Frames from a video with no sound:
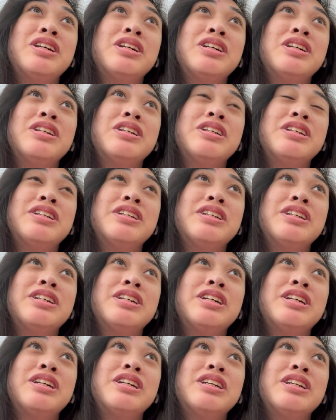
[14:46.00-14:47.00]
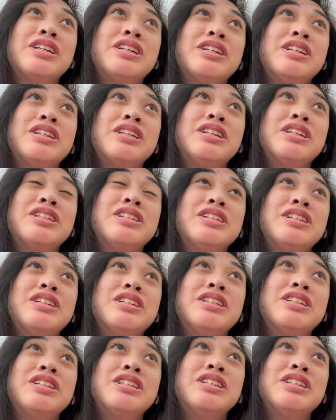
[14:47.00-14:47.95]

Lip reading: Nobody speaks.